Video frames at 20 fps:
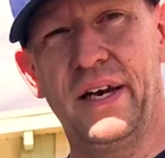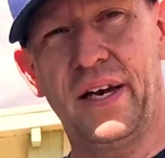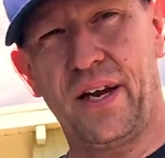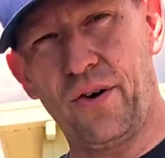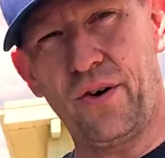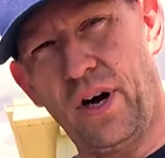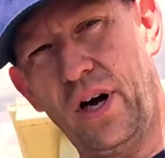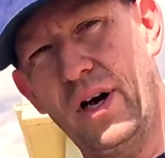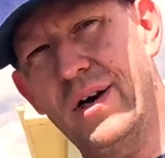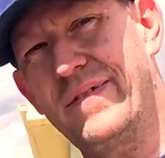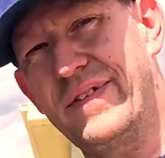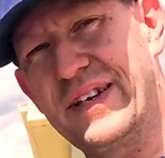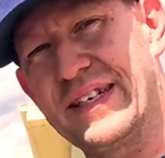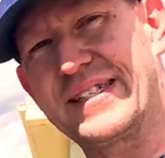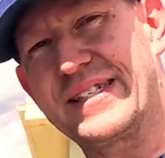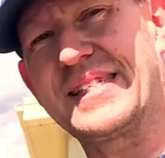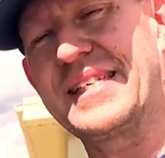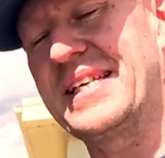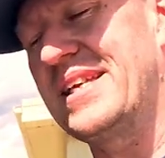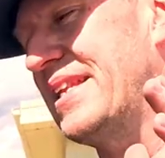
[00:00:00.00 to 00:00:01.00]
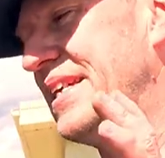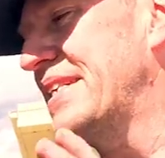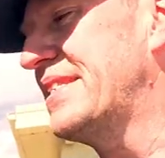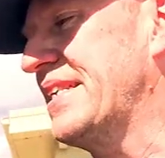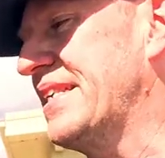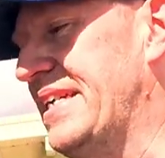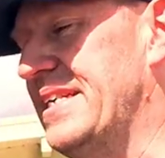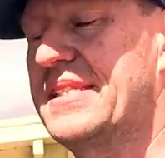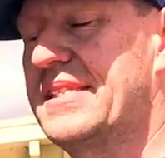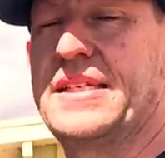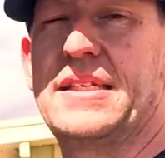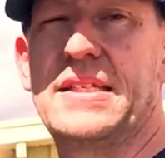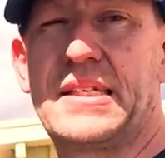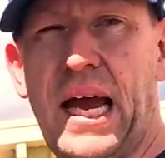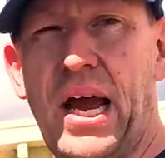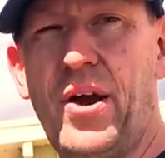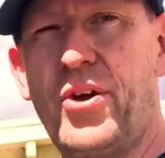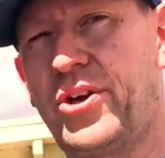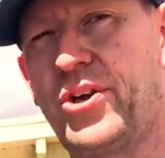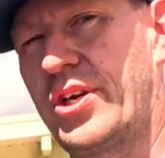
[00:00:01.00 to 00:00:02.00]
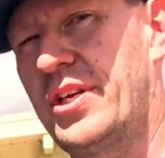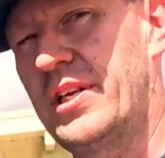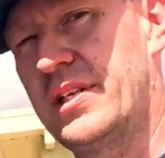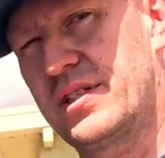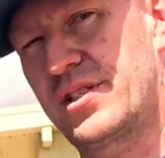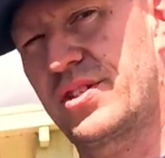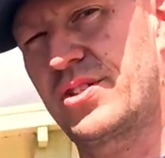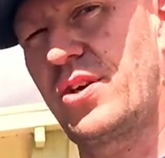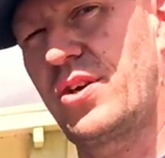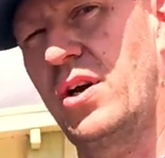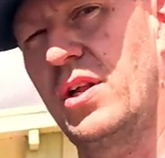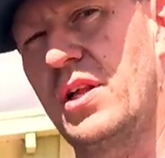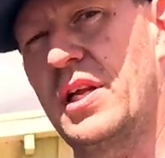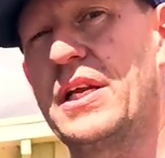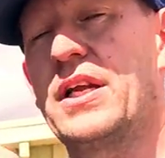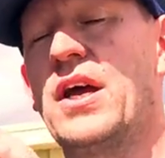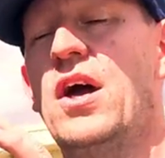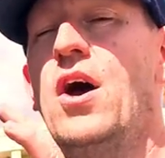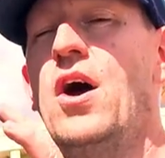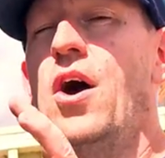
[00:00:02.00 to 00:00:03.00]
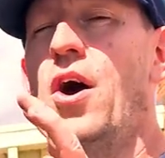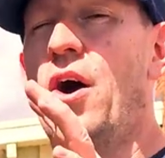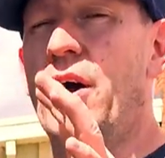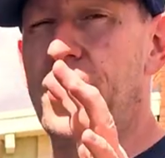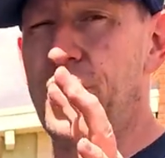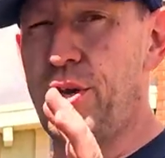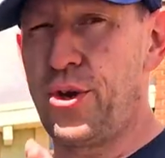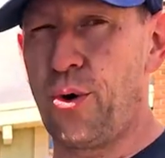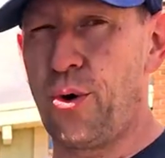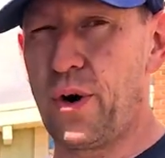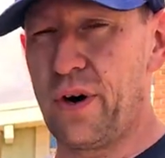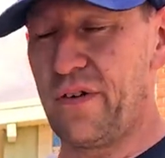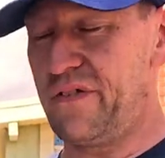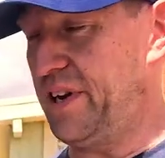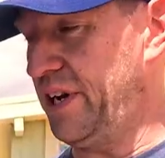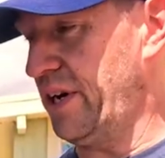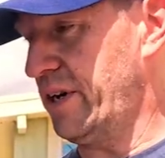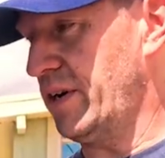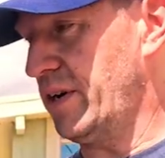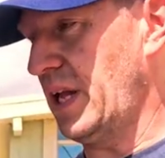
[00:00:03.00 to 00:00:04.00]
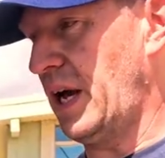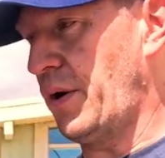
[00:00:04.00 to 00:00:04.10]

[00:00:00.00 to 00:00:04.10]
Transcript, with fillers: Now, obviously this isn't how you're going to install it on your vehicle.